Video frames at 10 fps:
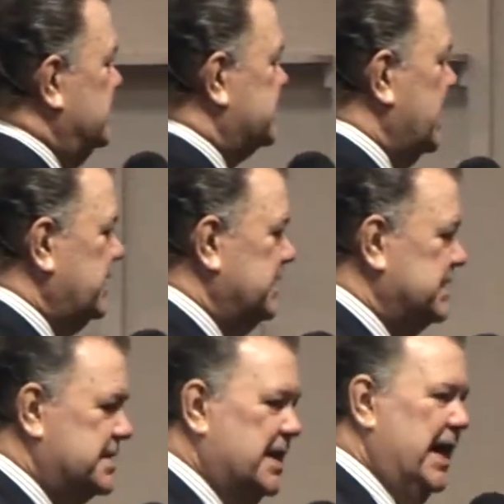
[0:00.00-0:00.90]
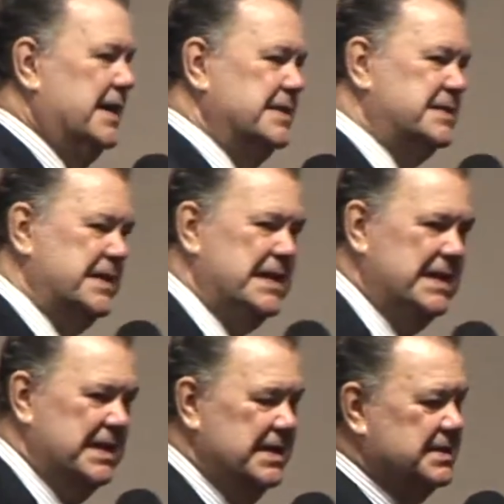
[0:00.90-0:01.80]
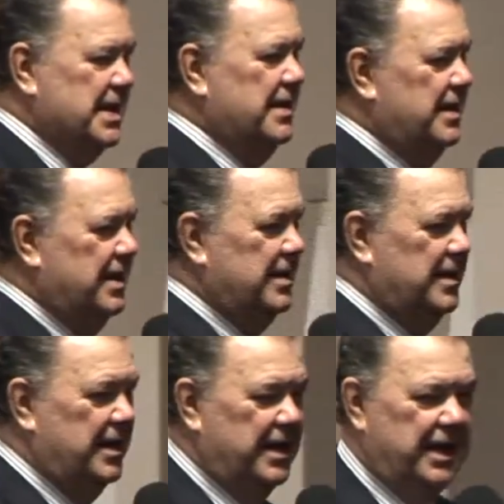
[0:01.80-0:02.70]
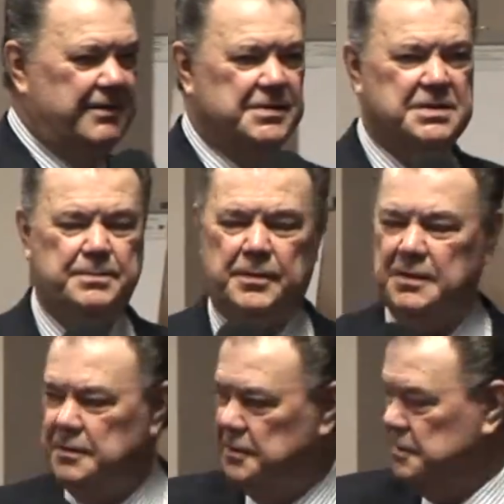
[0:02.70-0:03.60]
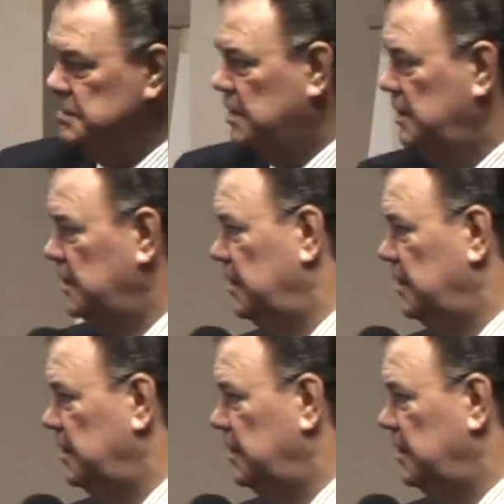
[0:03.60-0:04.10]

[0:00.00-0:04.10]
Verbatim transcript: Sickness and disease. He was bruised